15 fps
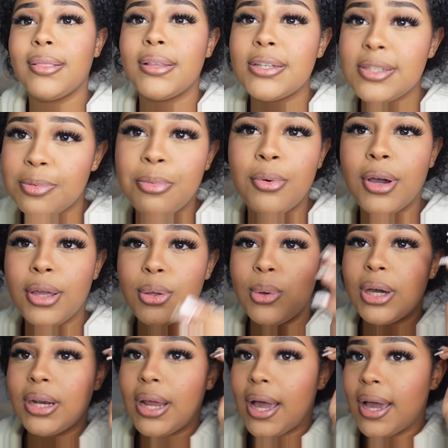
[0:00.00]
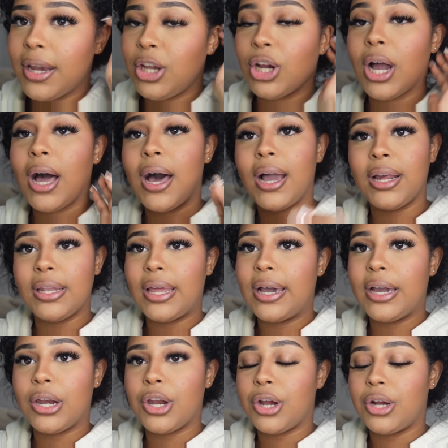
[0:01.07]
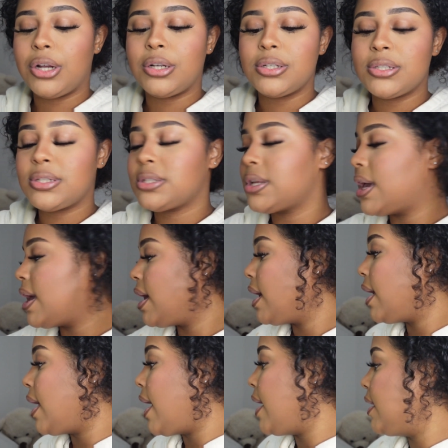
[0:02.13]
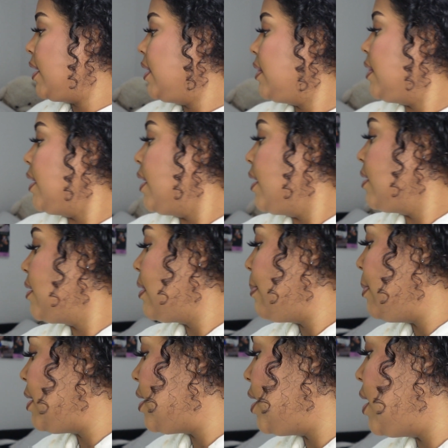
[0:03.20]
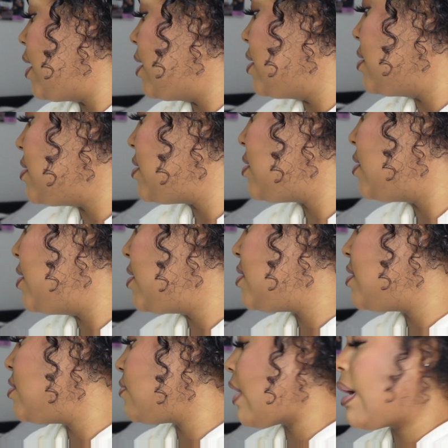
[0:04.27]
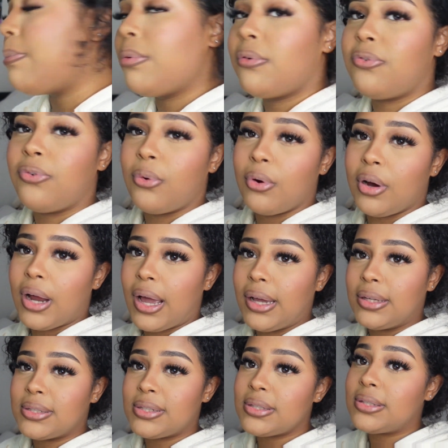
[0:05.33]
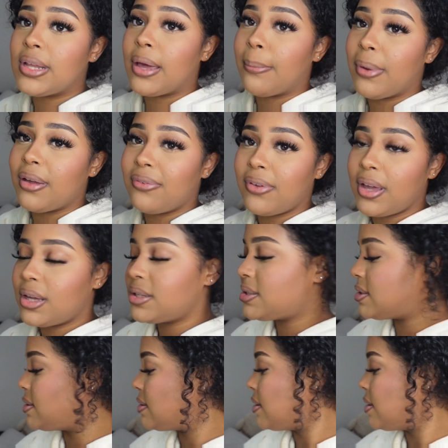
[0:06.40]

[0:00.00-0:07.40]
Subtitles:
this point, you can add your highlighters, anything, because this is right before I set my face.